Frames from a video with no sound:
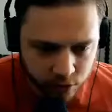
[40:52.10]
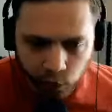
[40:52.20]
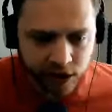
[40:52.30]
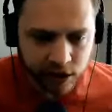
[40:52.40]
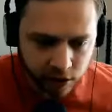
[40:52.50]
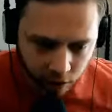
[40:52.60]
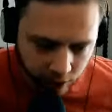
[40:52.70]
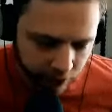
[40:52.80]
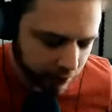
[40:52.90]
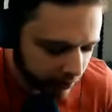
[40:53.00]
we can do
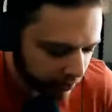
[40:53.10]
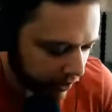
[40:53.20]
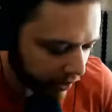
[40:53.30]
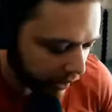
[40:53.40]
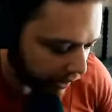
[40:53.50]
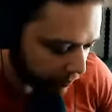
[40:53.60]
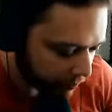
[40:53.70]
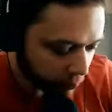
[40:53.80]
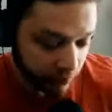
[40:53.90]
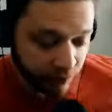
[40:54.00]
it um,
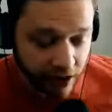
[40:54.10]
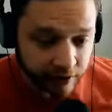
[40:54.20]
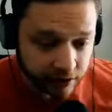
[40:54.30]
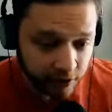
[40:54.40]
and we found that